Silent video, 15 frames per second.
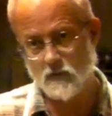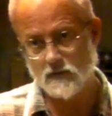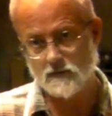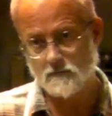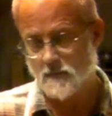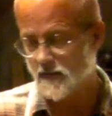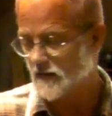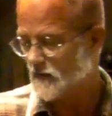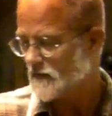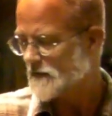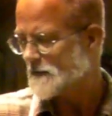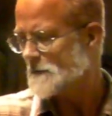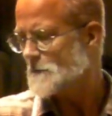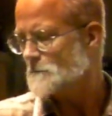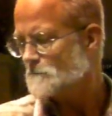molten metal.
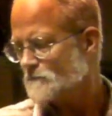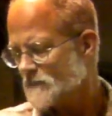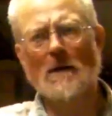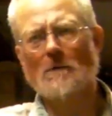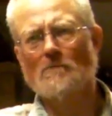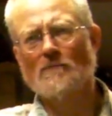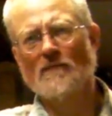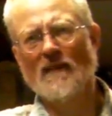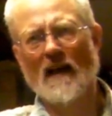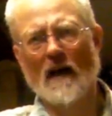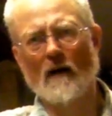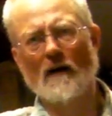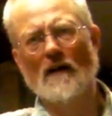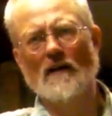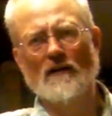
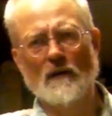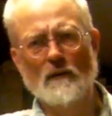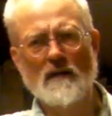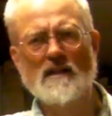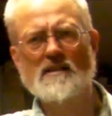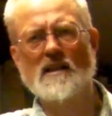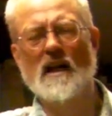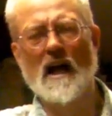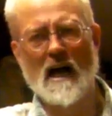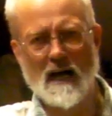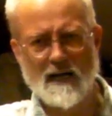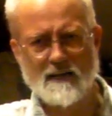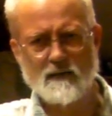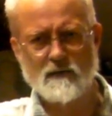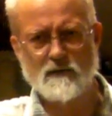Now, the reason
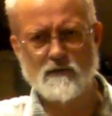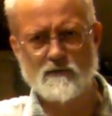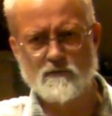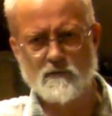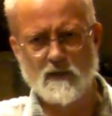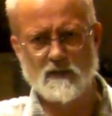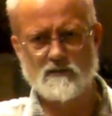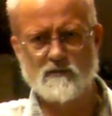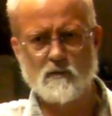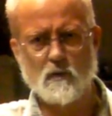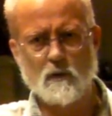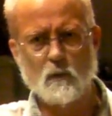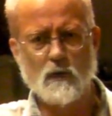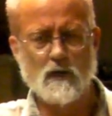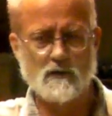I don't use flux
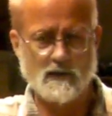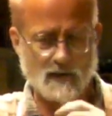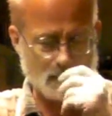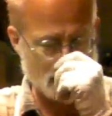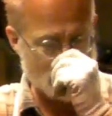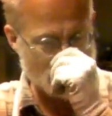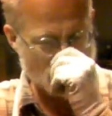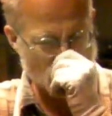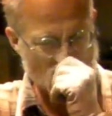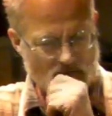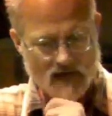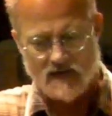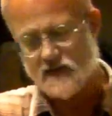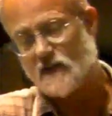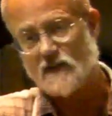core welding
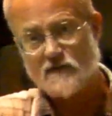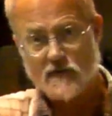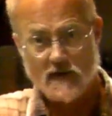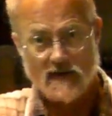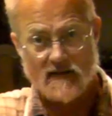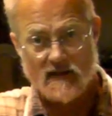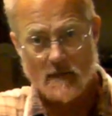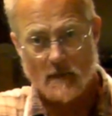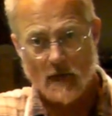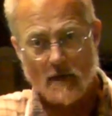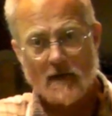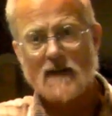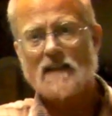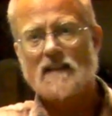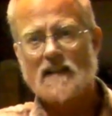is very simple,
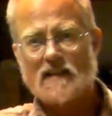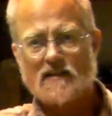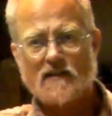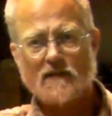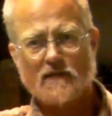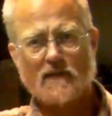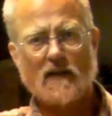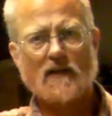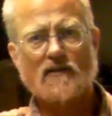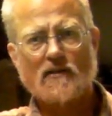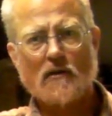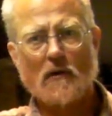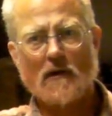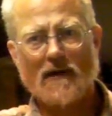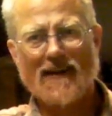is that flux
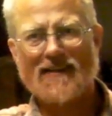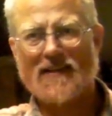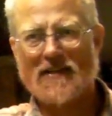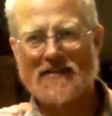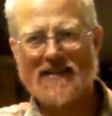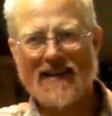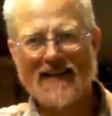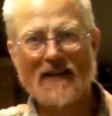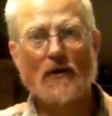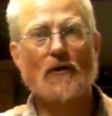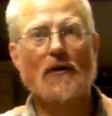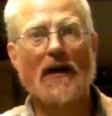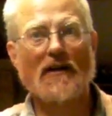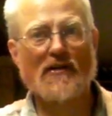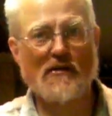core, as I said,
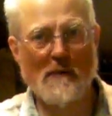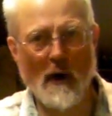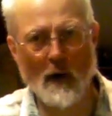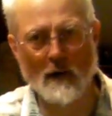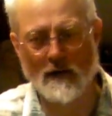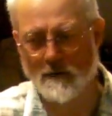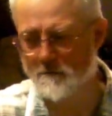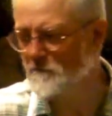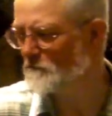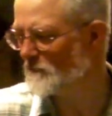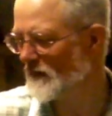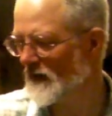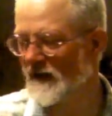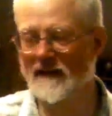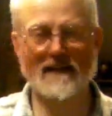creates smoke.
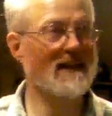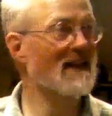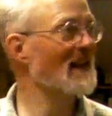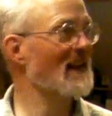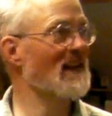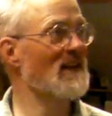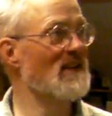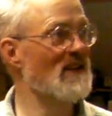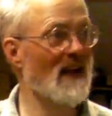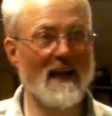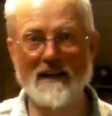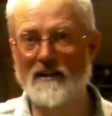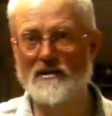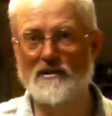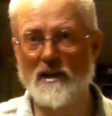And
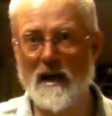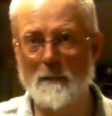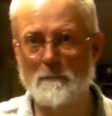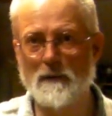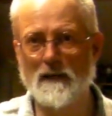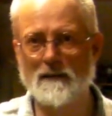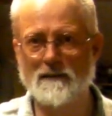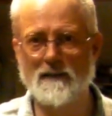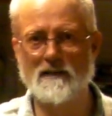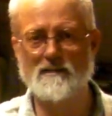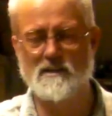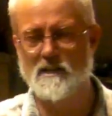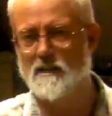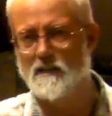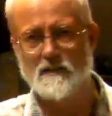inside a shop like
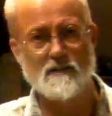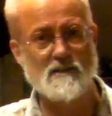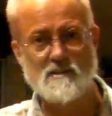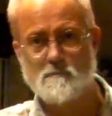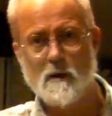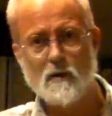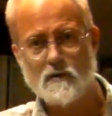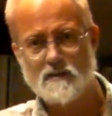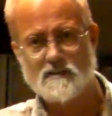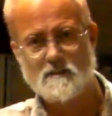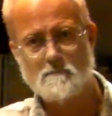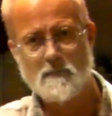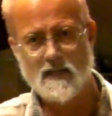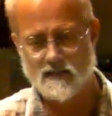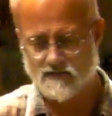this, the smoke is
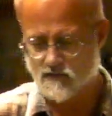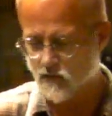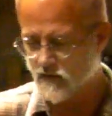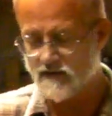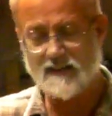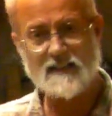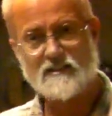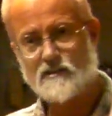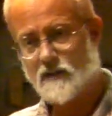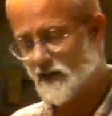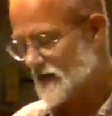a mess, unless you